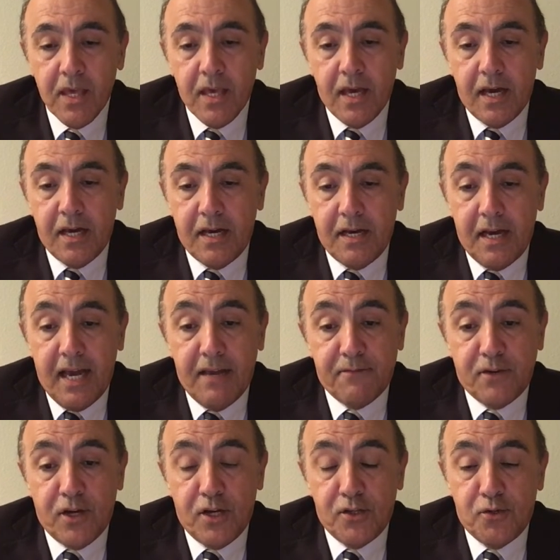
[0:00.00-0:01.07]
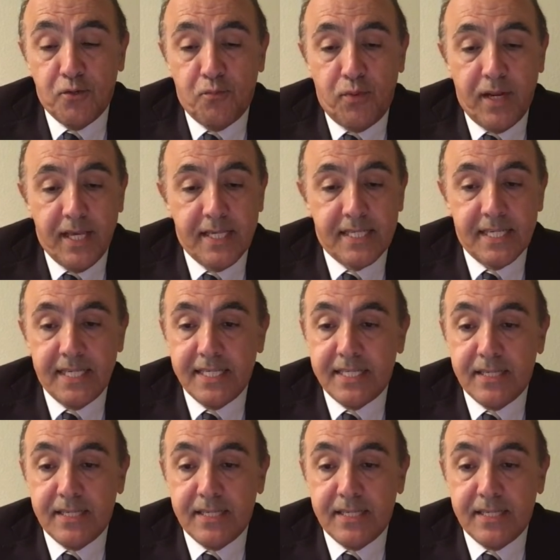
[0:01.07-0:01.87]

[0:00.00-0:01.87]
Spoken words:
I've gone to places